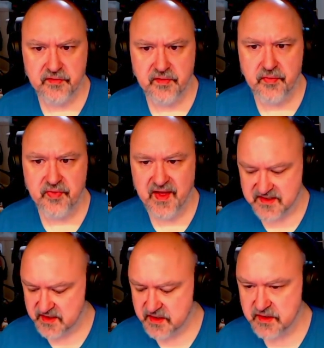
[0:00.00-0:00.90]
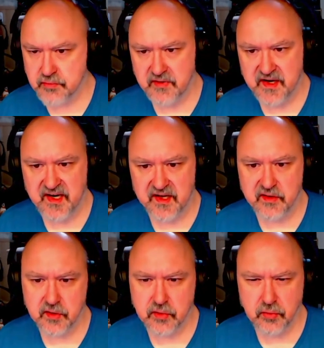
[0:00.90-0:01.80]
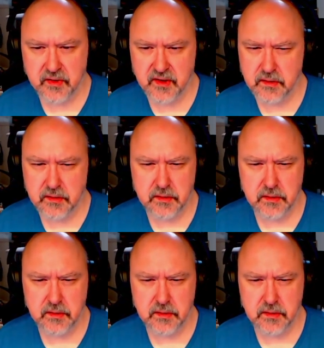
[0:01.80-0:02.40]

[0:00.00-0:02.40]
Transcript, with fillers: So that's a three in the corner.